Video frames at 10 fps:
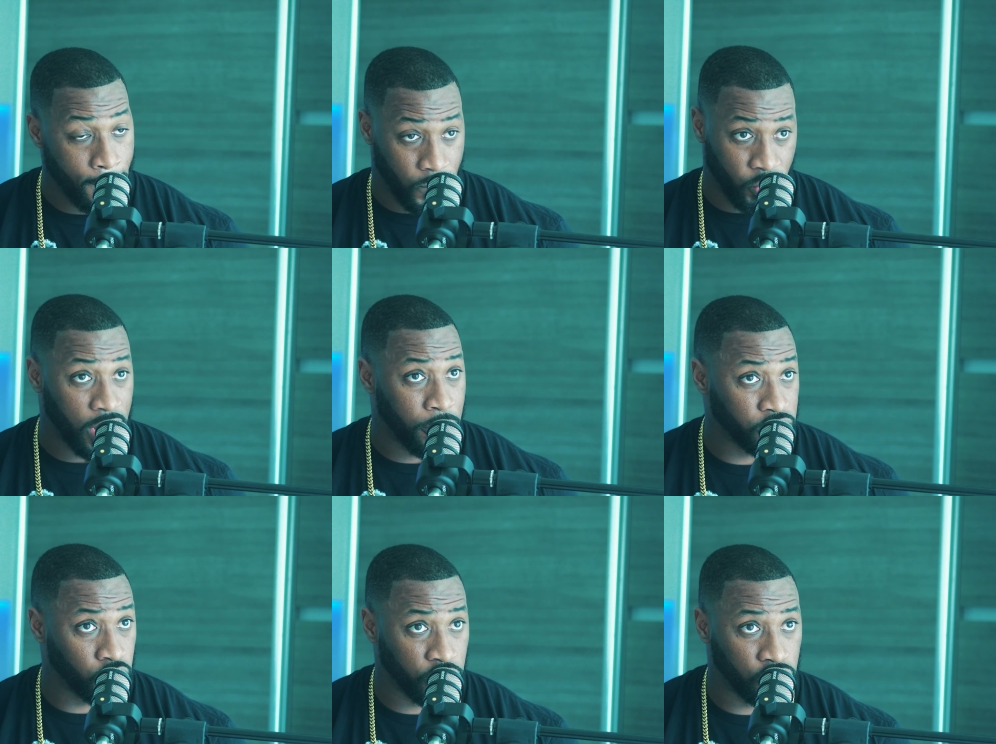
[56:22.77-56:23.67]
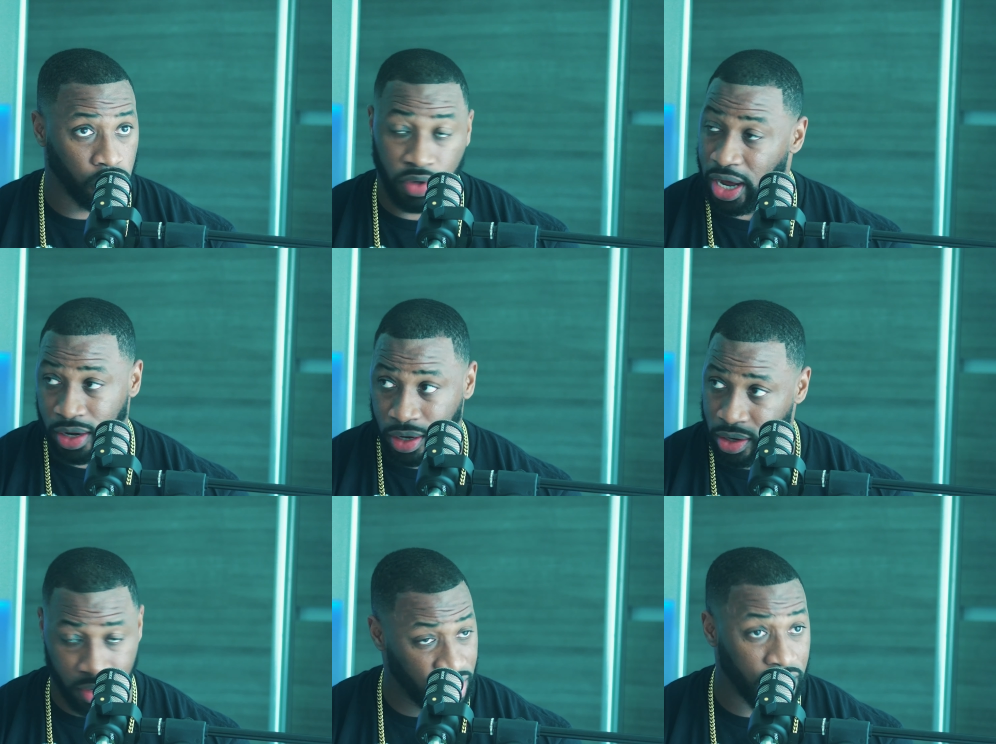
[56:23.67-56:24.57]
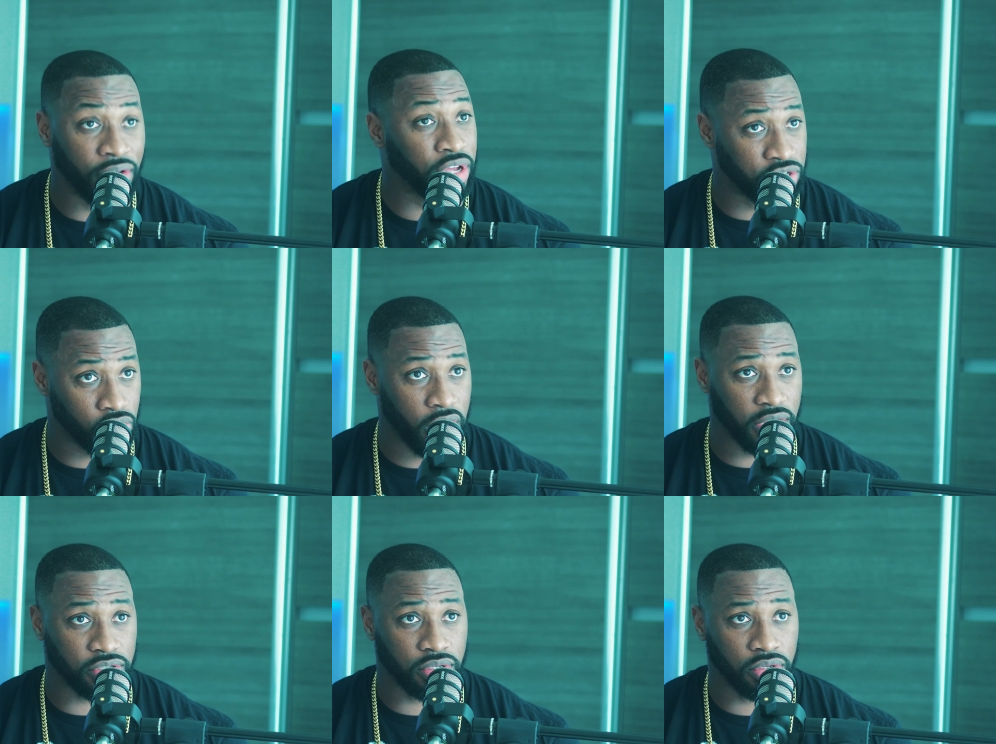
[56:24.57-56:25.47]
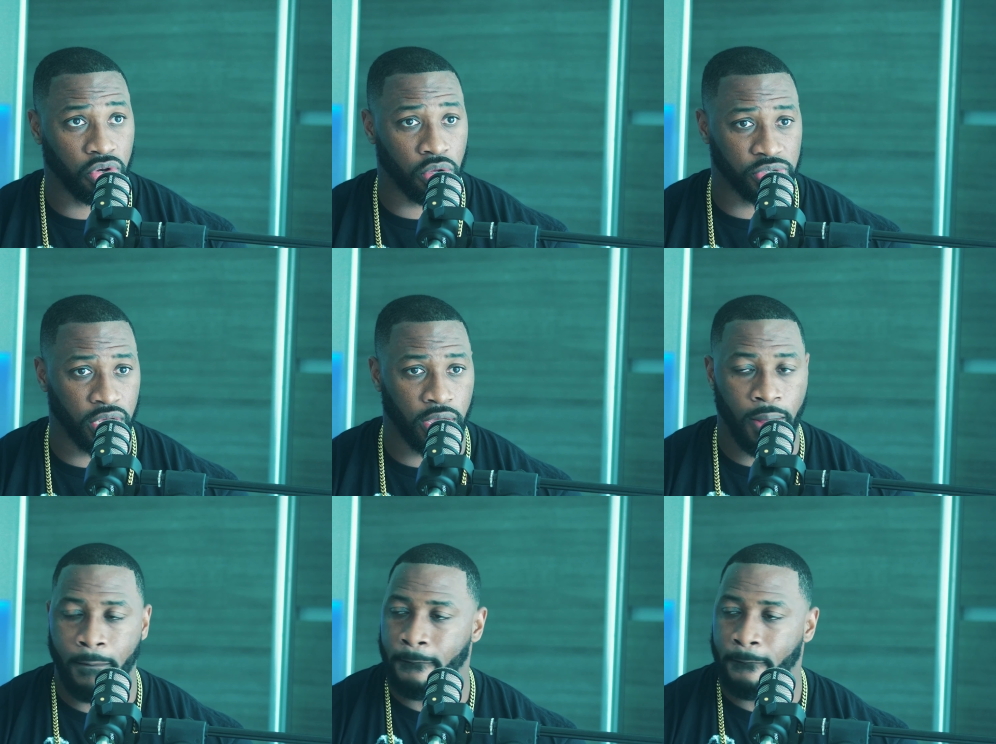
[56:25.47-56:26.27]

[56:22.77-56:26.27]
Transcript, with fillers: But when that person with you, not he never gets scratched. Yeah. You know what I'm saying?